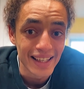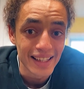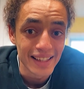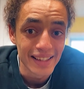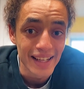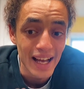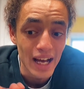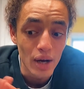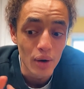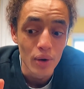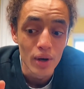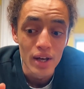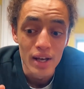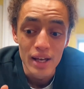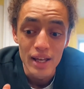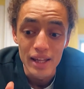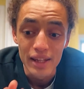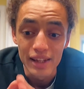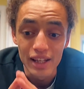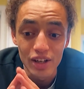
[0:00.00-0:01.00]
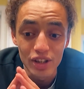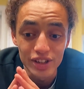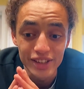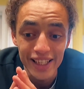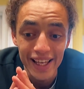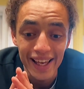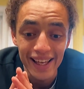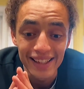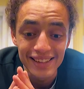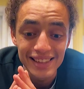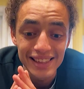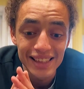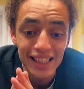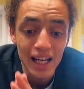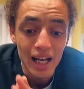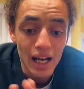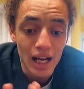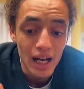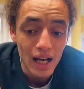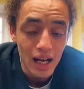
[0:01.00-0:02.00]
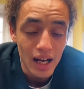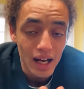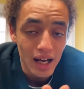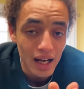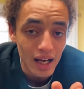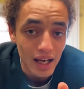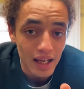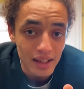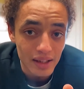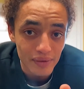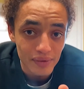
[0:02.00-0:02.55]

Now, there is a ton